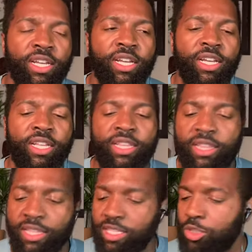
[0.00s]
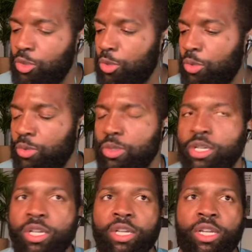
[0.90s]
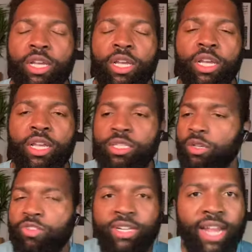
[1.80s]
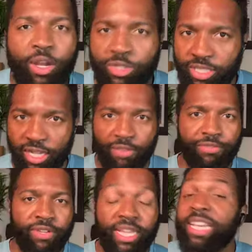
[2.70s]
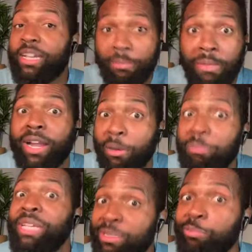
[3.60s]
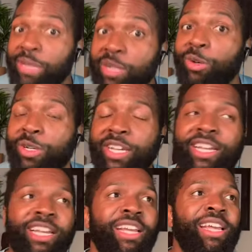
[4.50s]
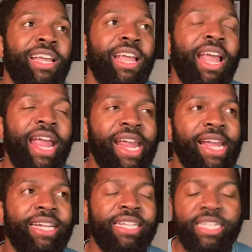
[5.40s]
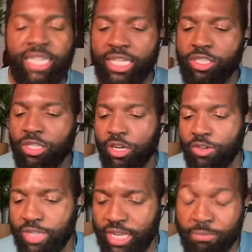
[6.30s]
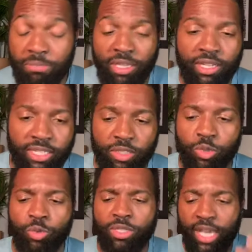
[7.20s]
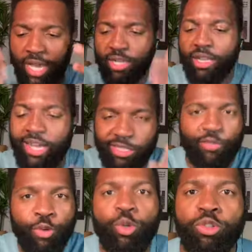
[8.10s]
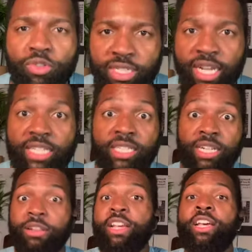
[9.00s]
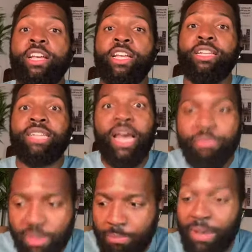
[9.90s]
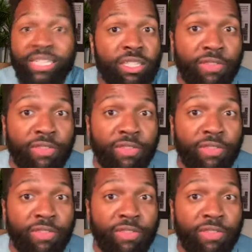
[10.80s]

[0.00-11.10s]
is a renowned chef. He can make a mean meal. And he has turned that ability to catalyze food creation and tap the best of other people and their ability to do the same